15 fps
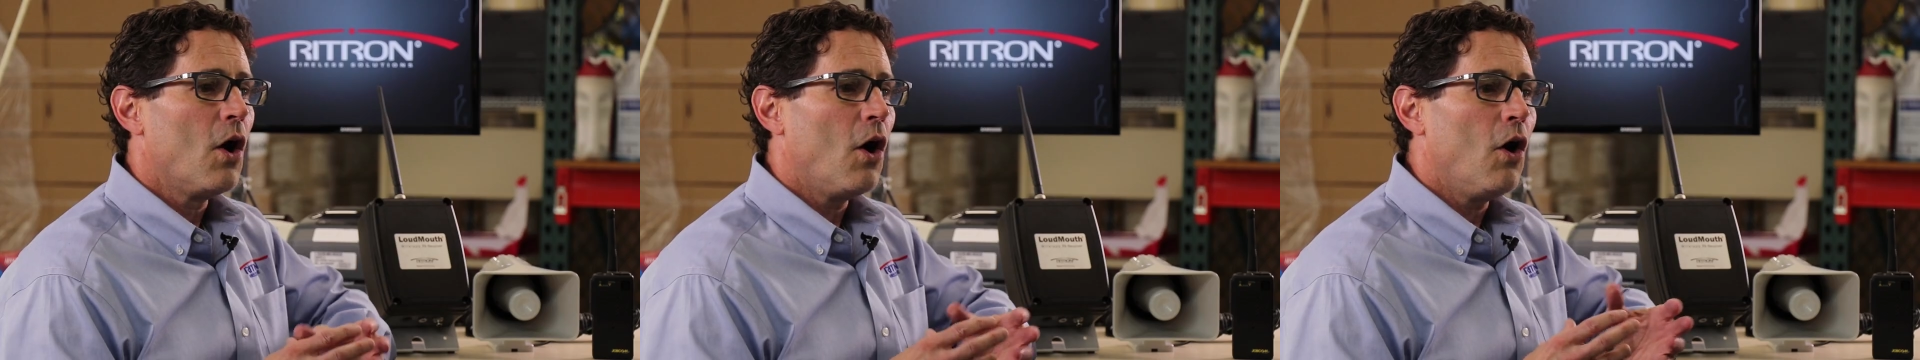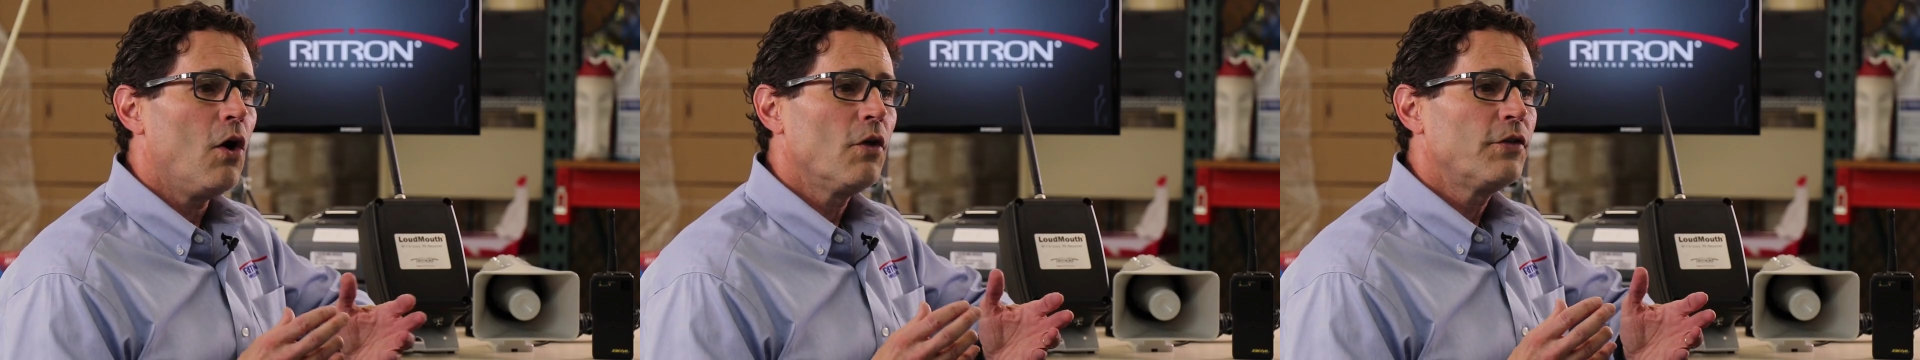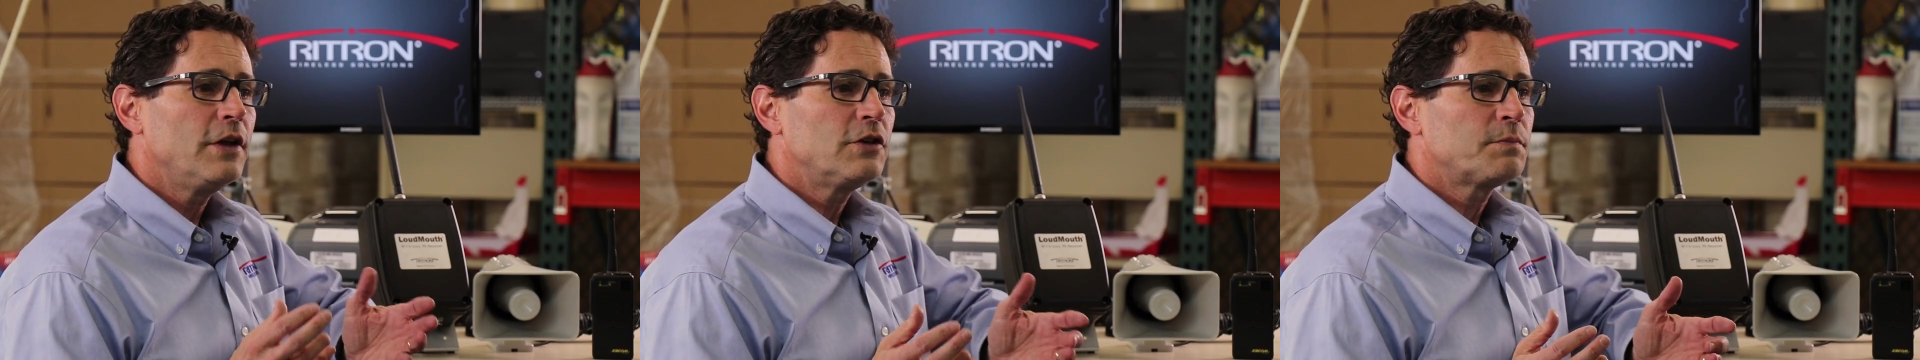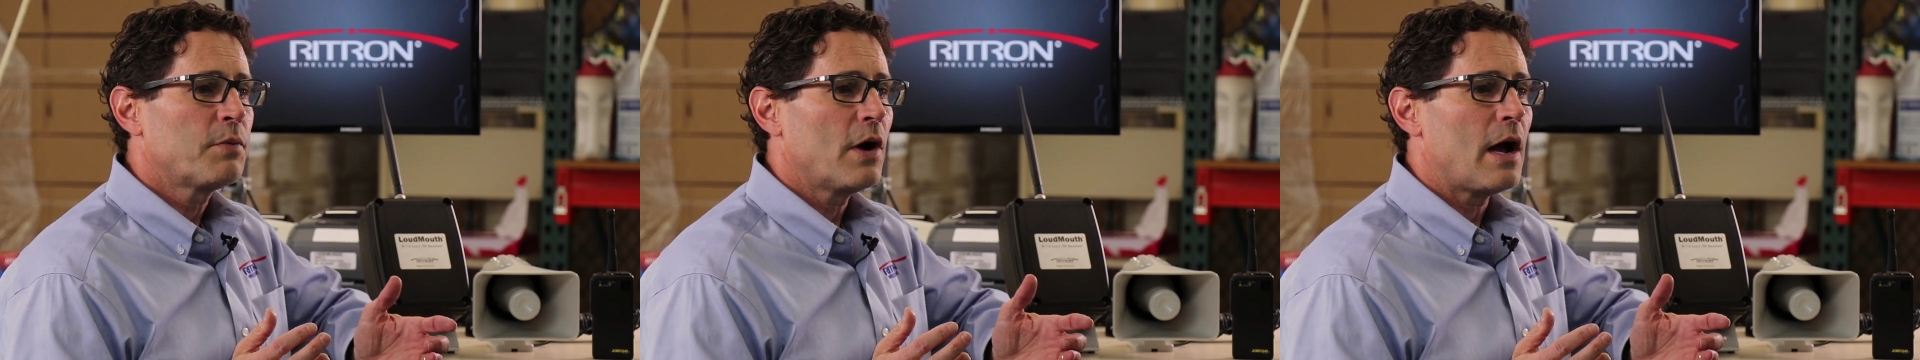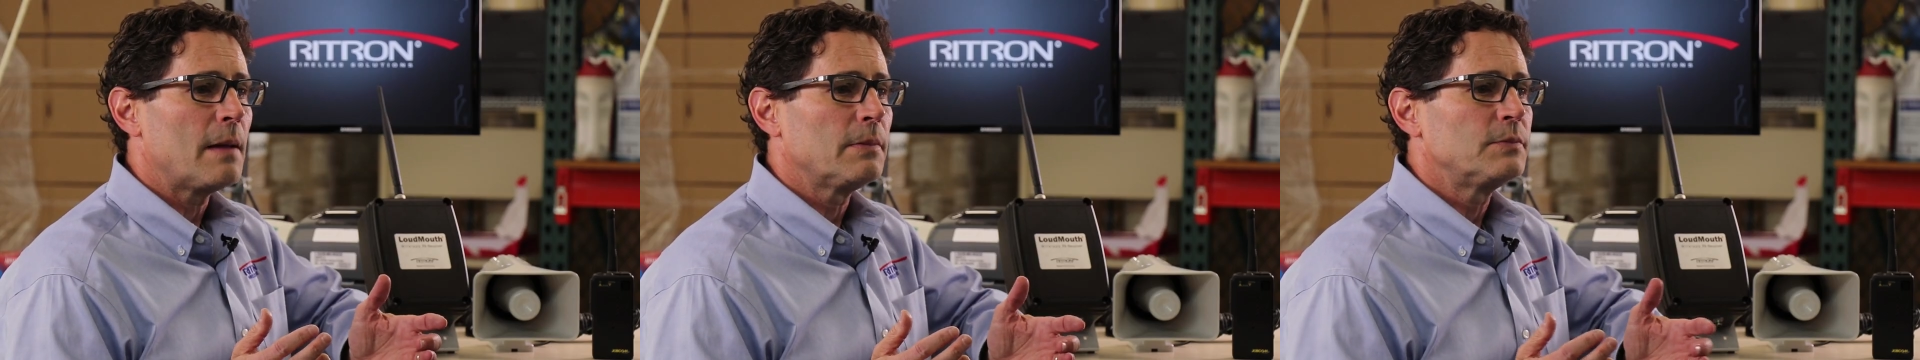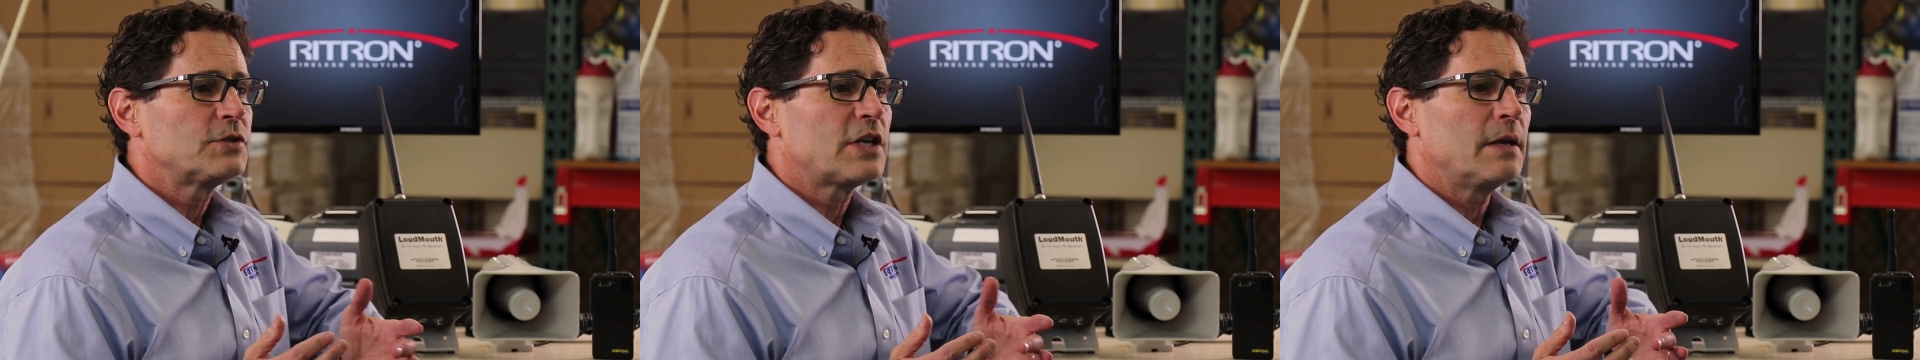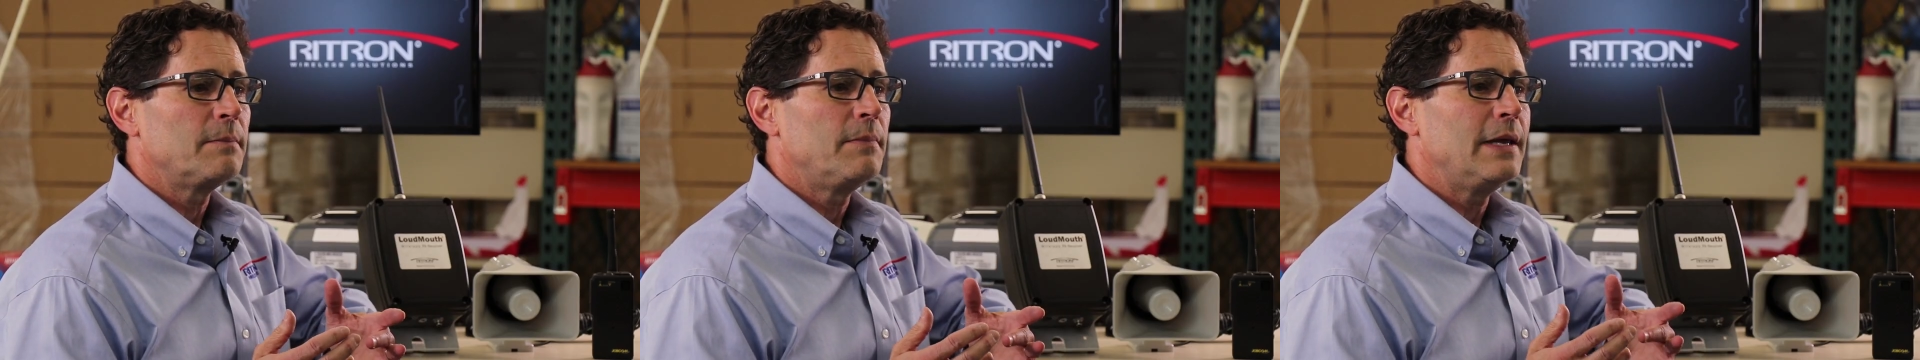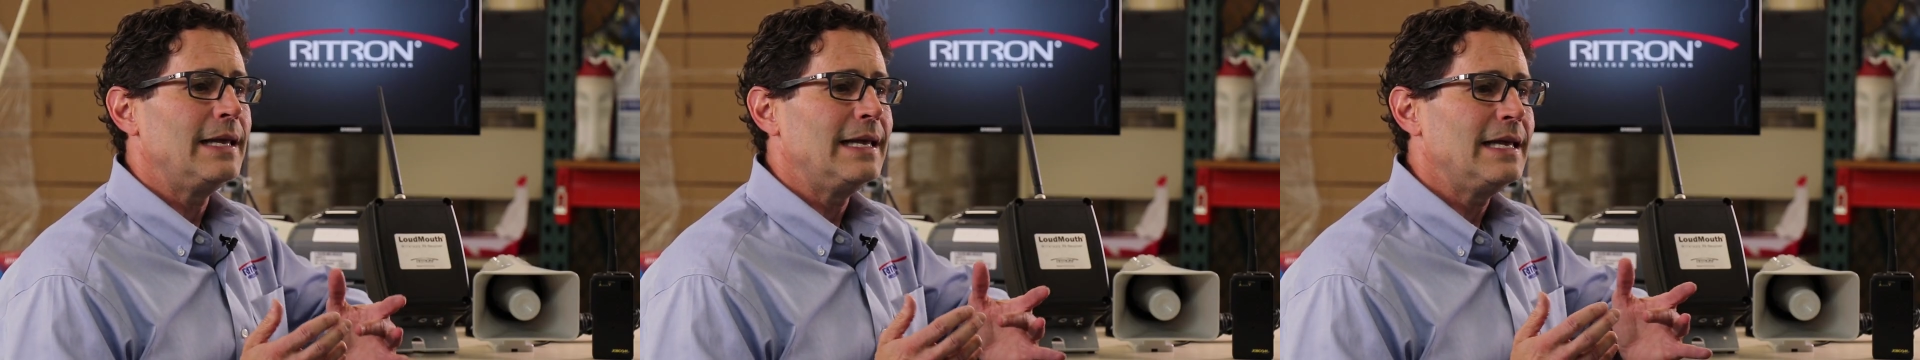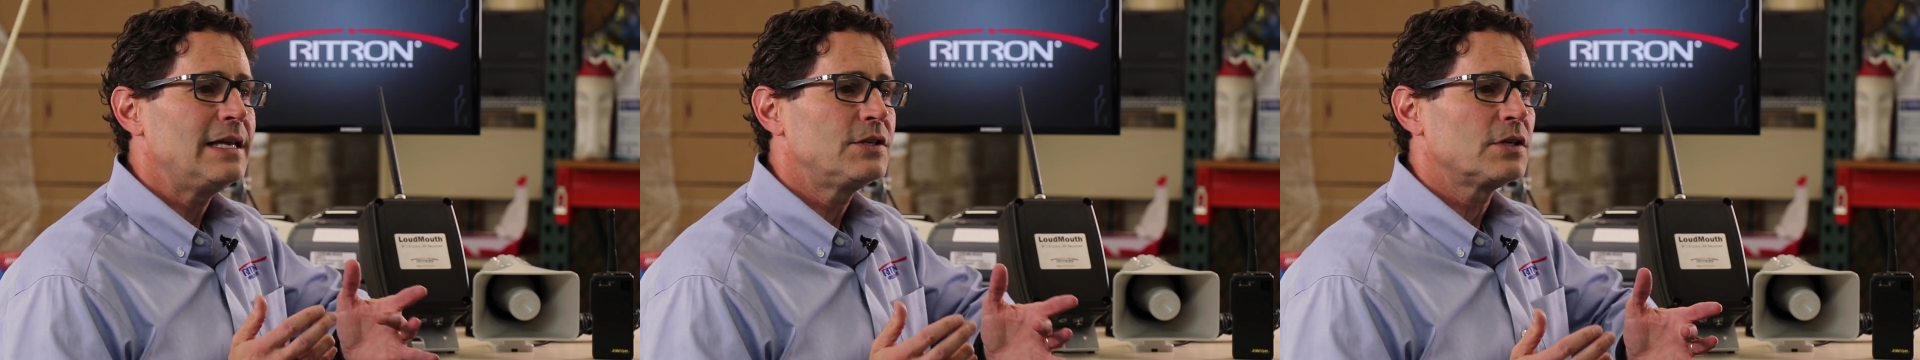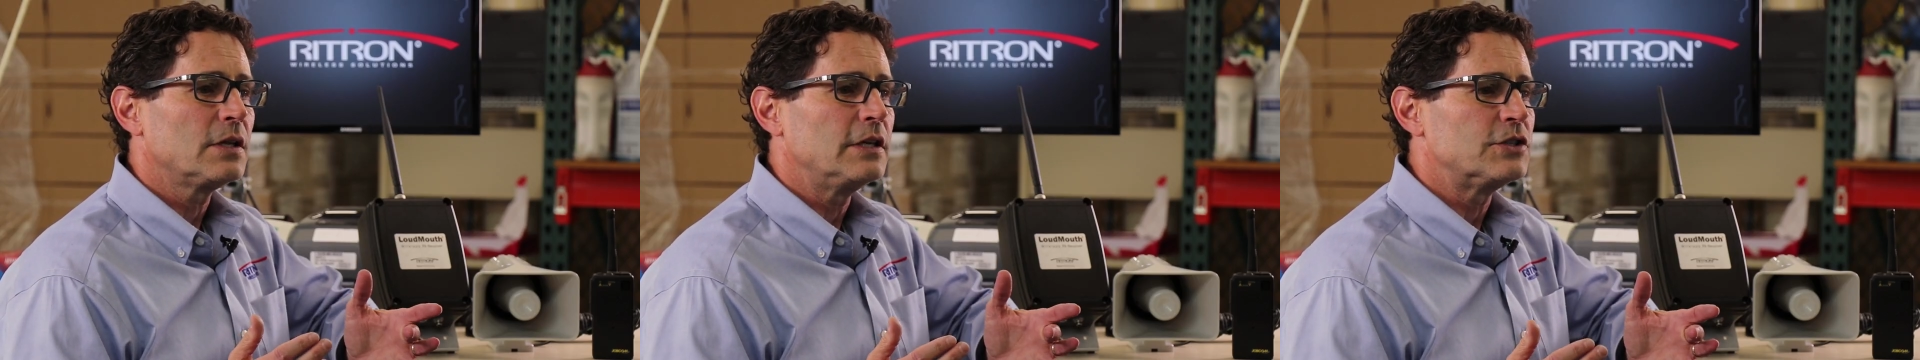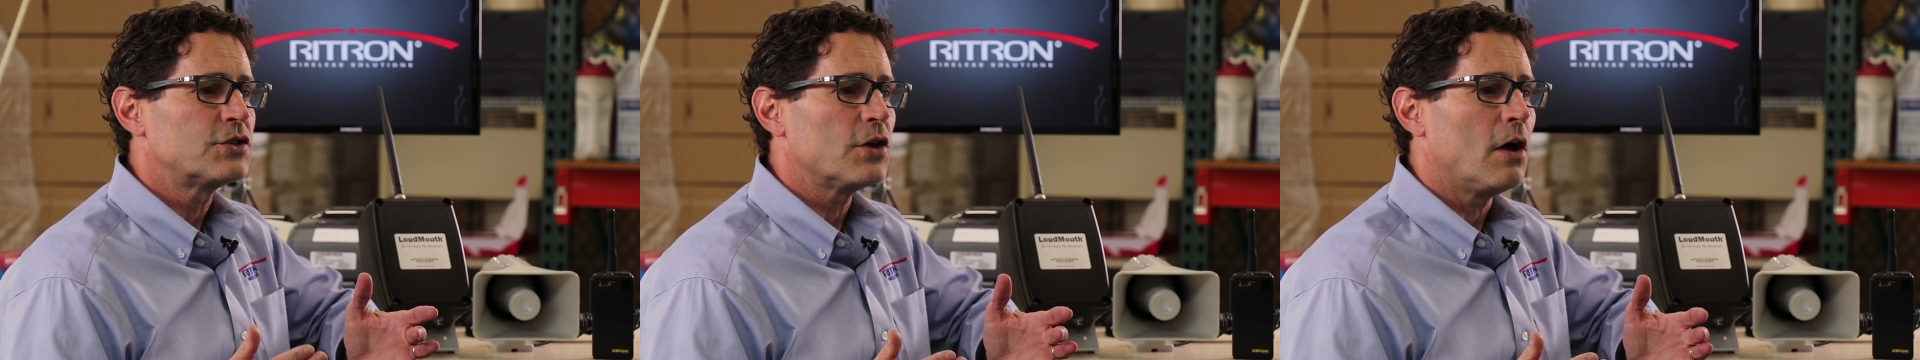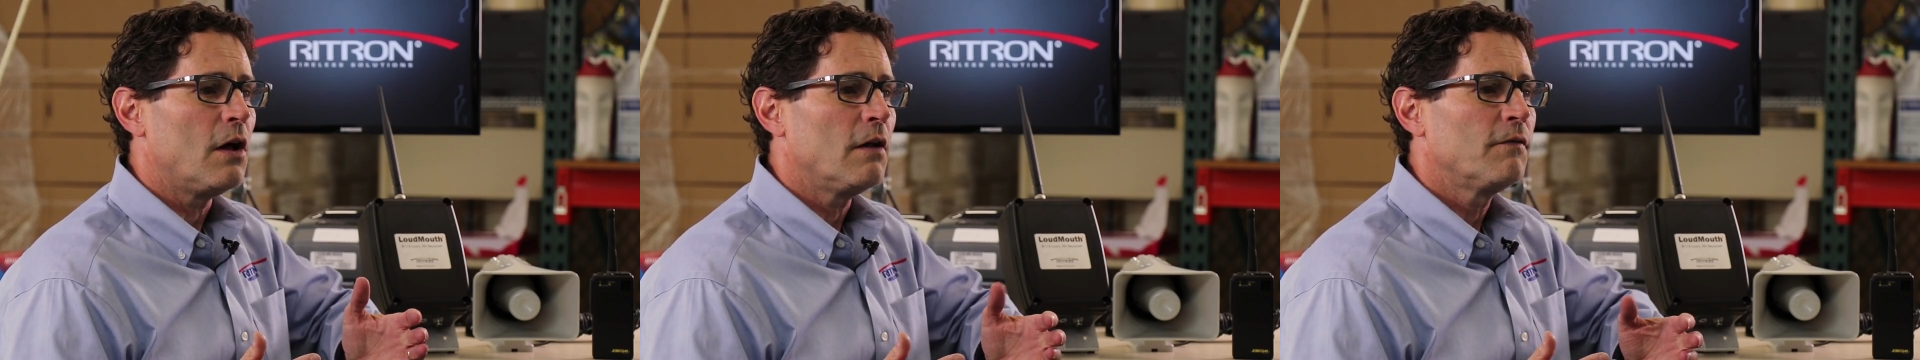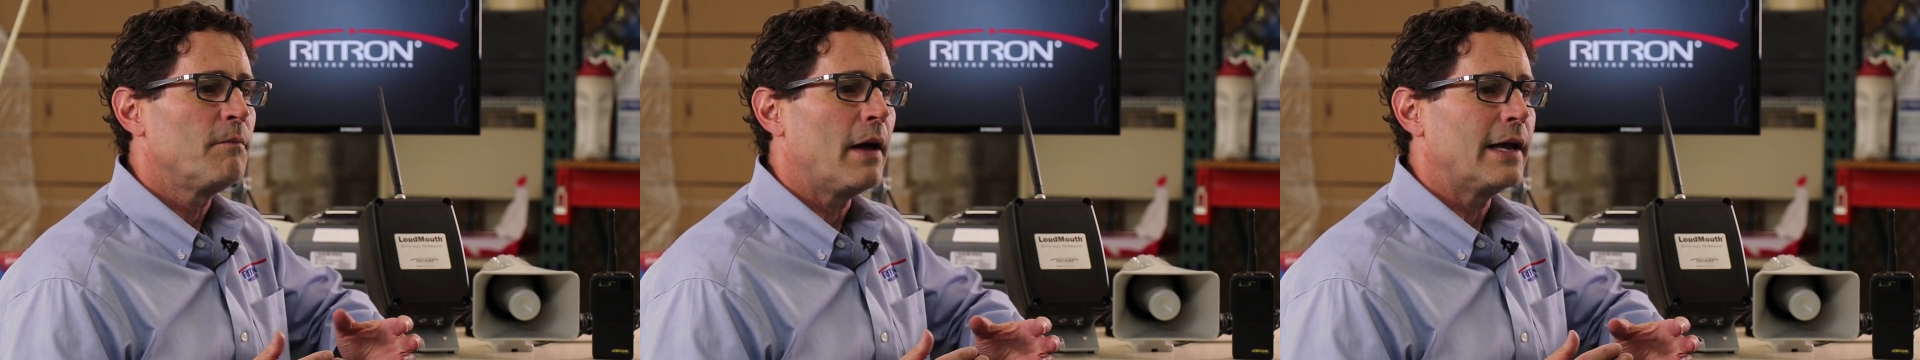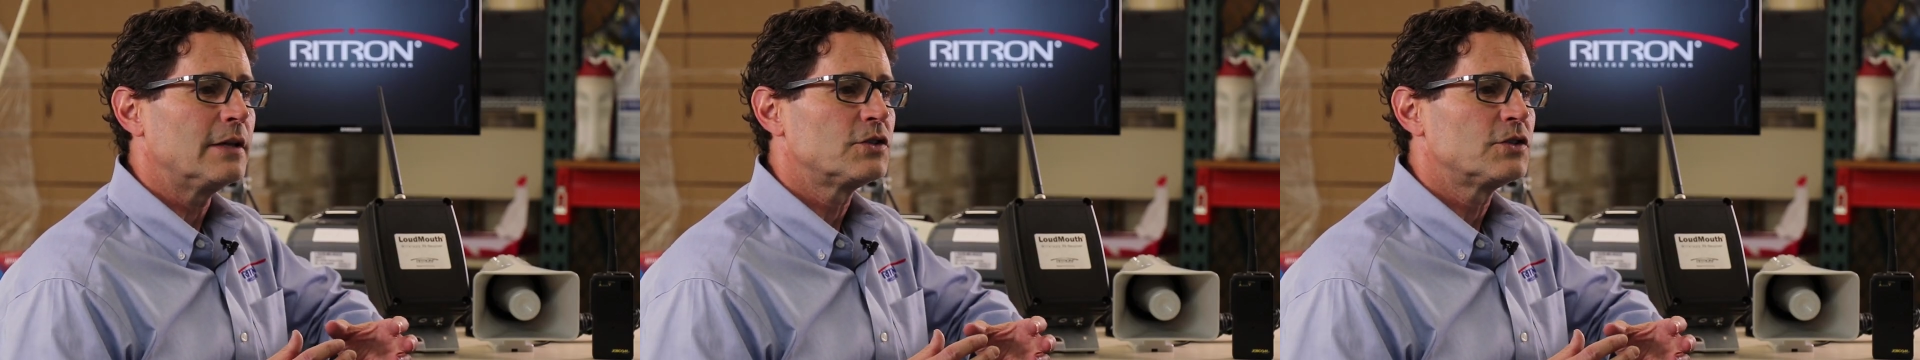All these problems can be easily solved by